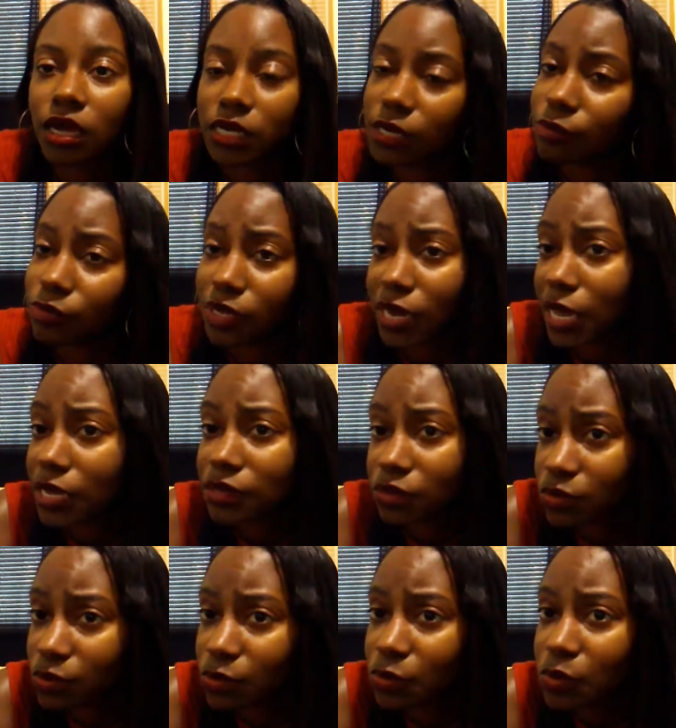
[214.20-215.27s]
can relate
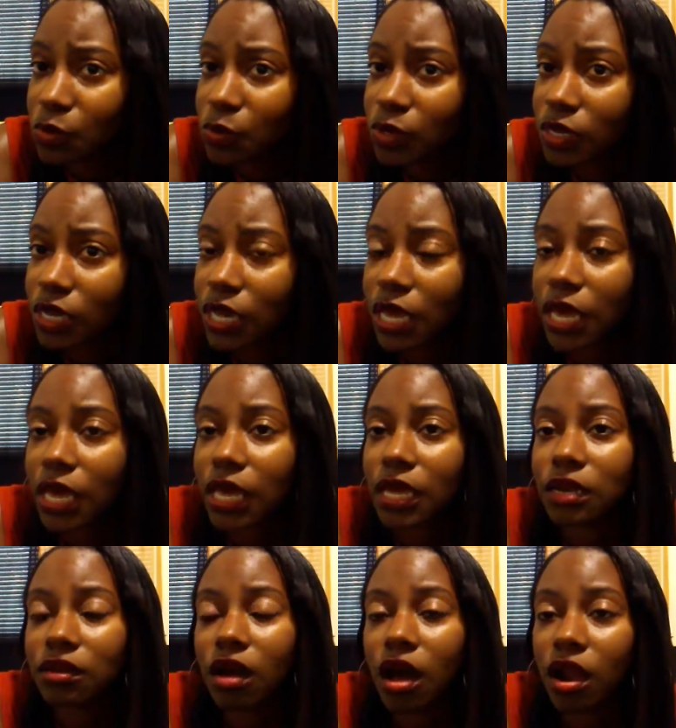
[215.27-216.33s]
to.
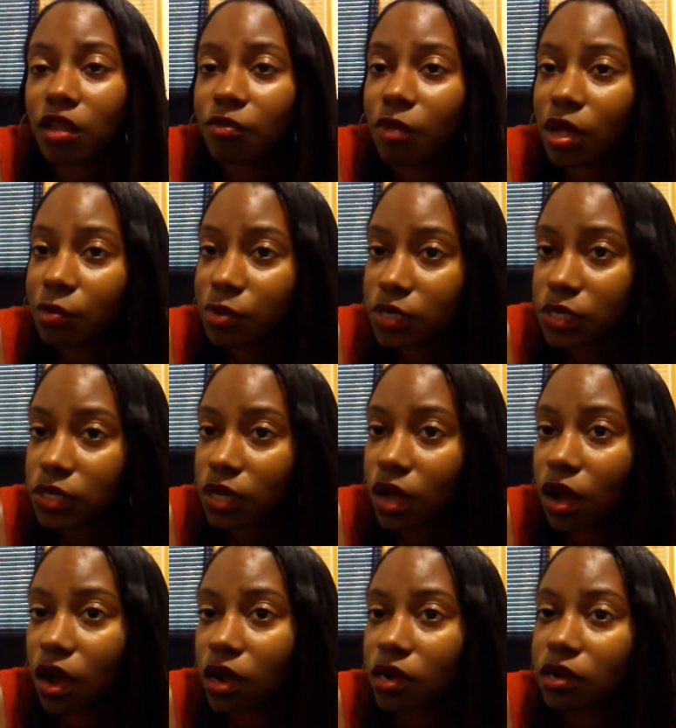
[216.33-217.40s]
And all of my books
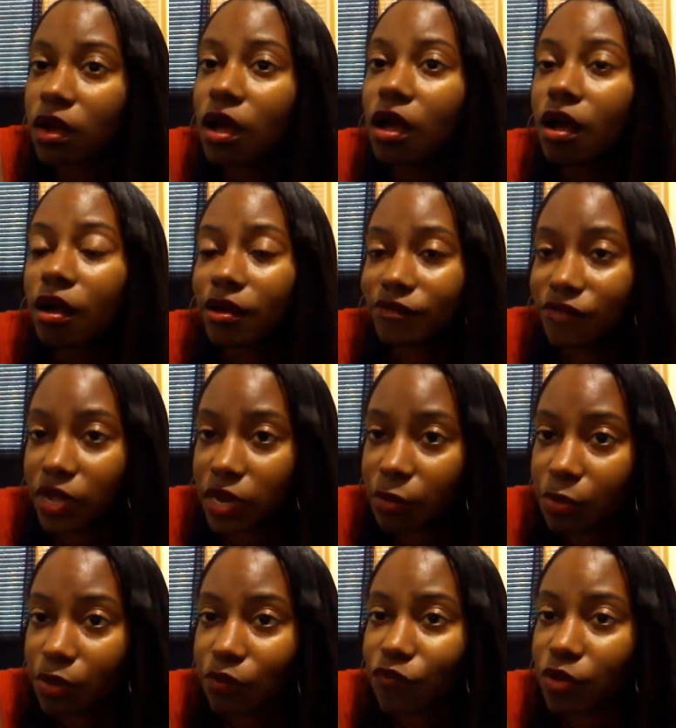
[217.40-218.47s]
are
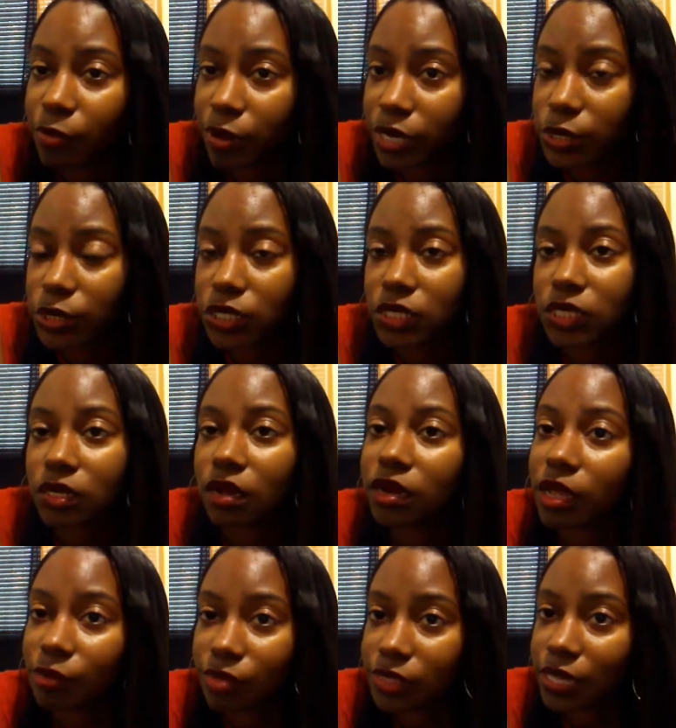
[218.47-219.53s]
available for purchase on
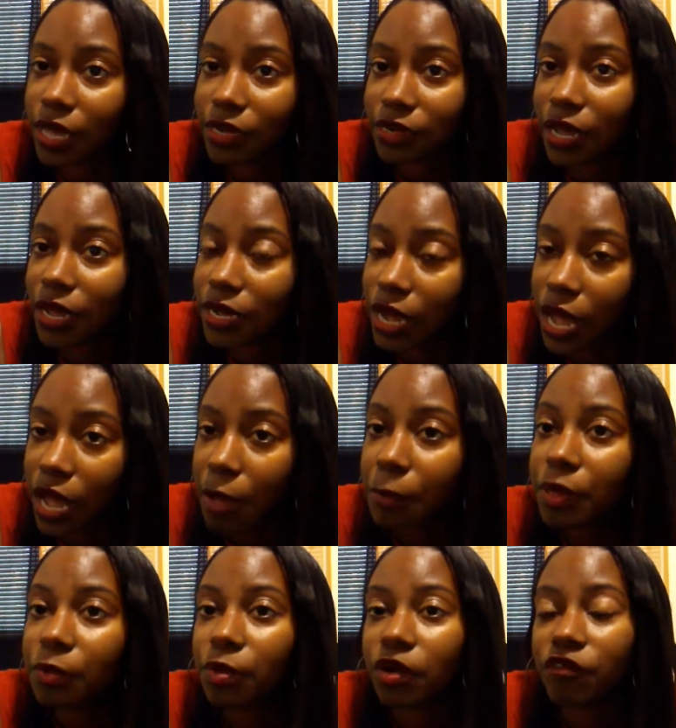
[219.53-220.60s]
Amazon.com
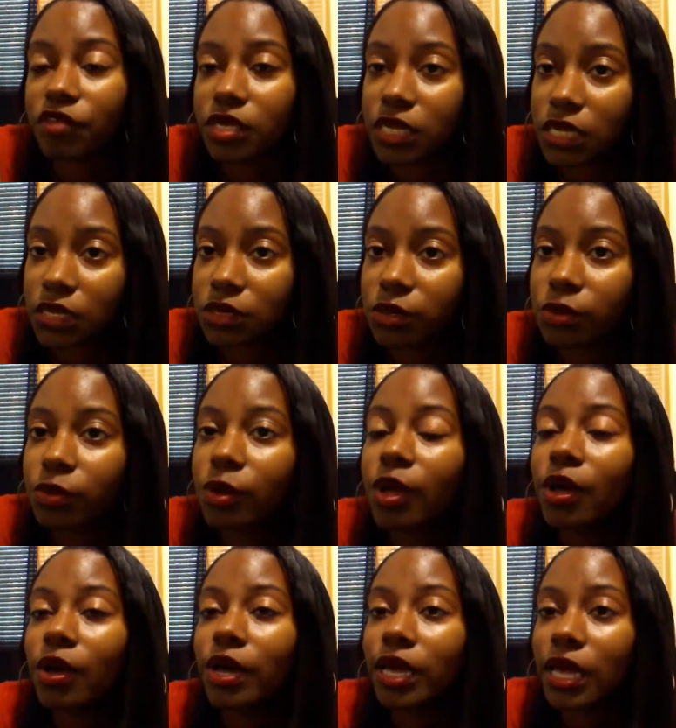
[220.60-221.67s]
in both a Kindle
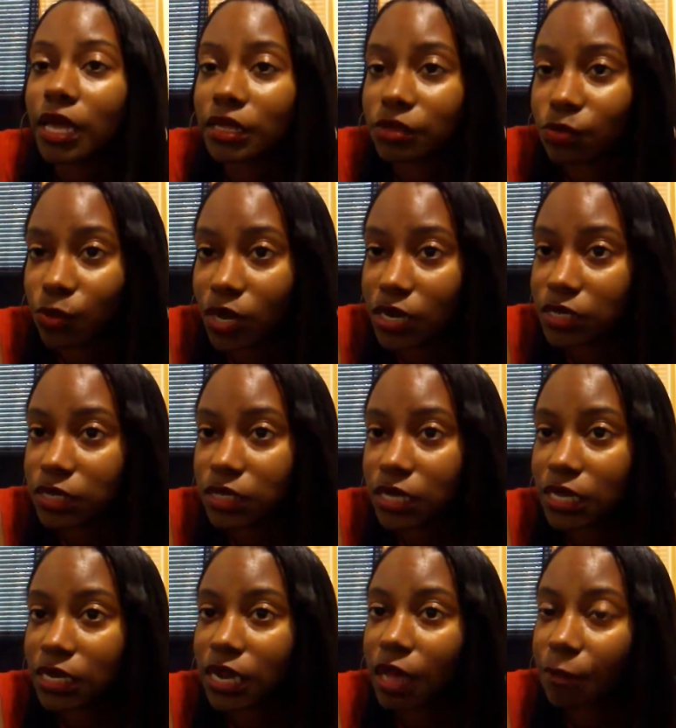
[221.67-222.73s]
as well as
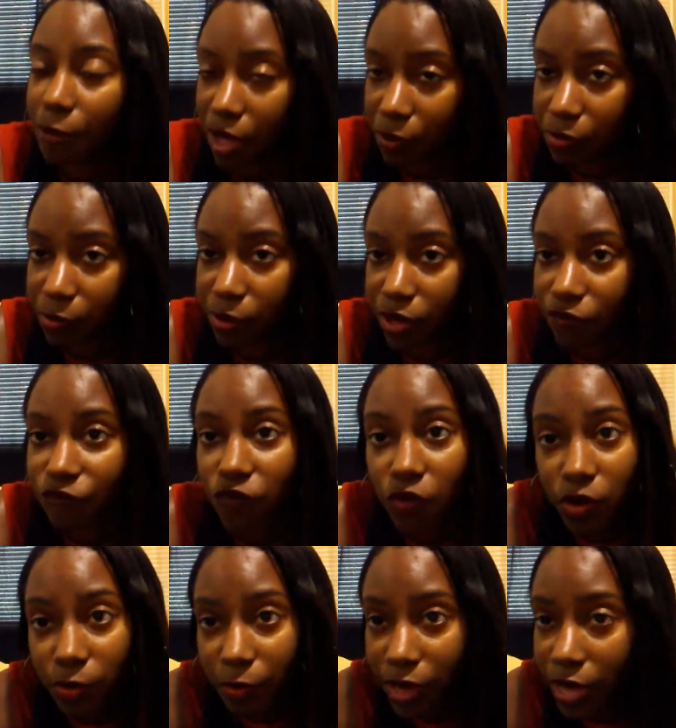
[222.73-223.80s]
in a paperback
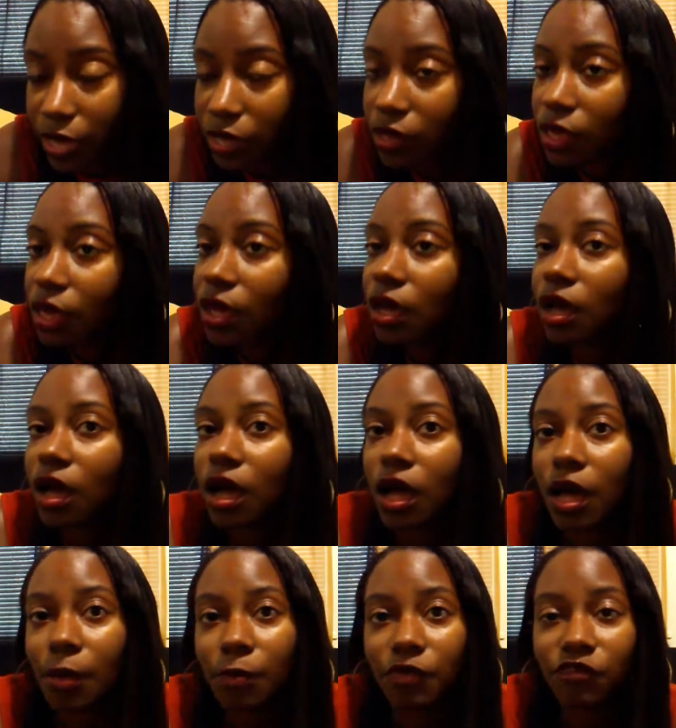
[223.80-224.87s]
format.
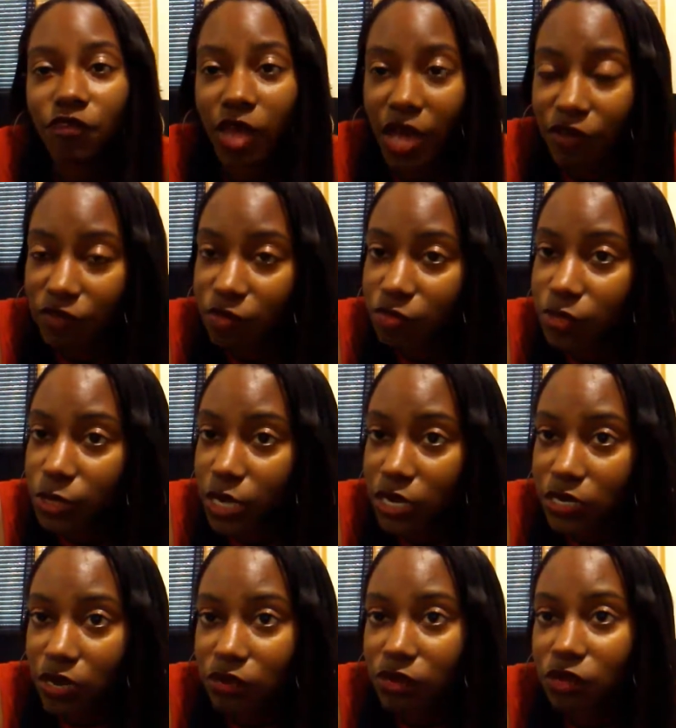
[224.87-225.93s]
If you haven't
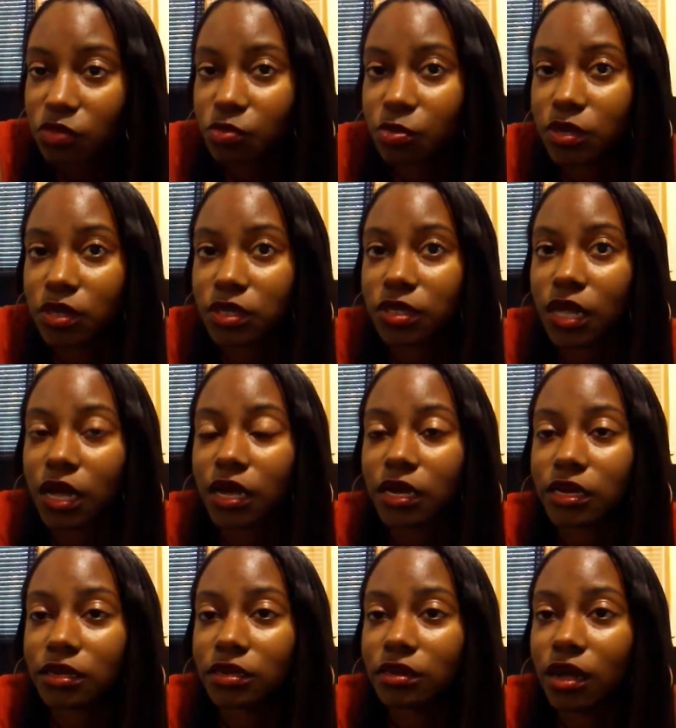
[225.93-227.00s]
checked out those books,
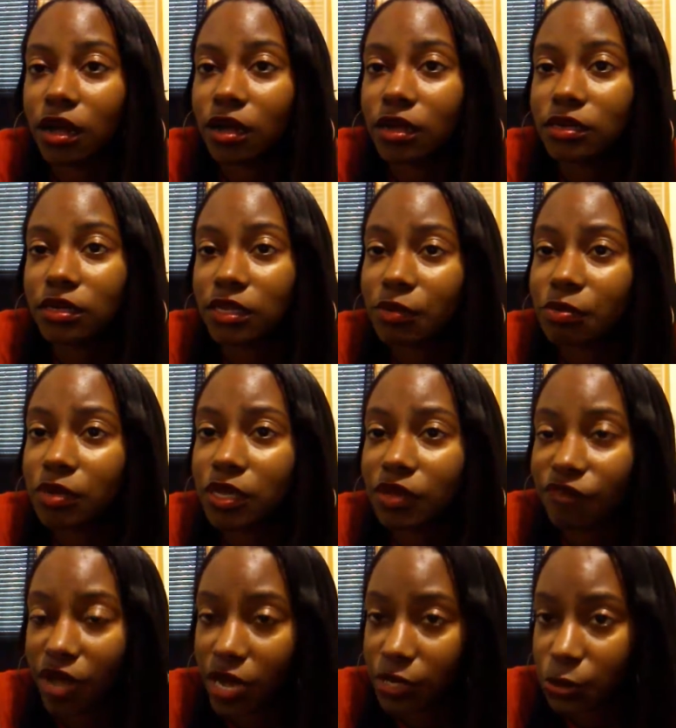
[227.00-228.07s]
I deeply
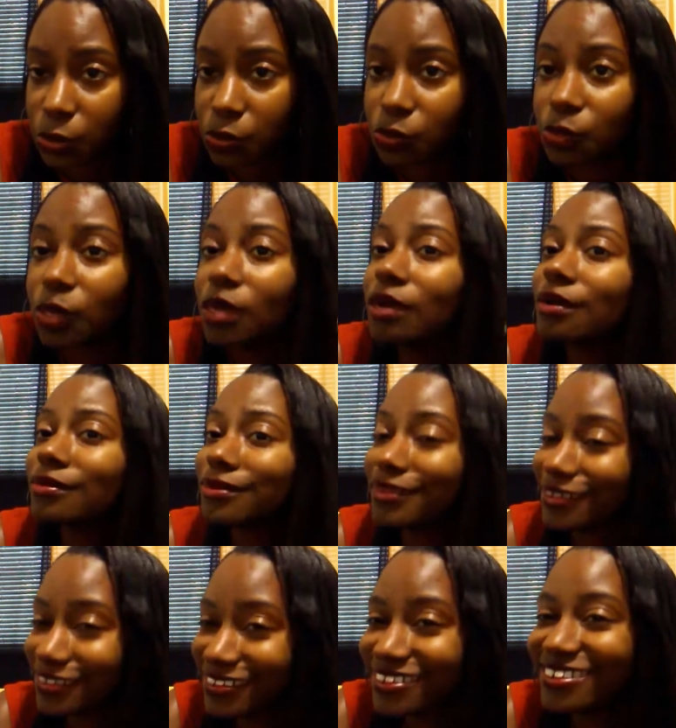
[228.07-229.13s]
advise you to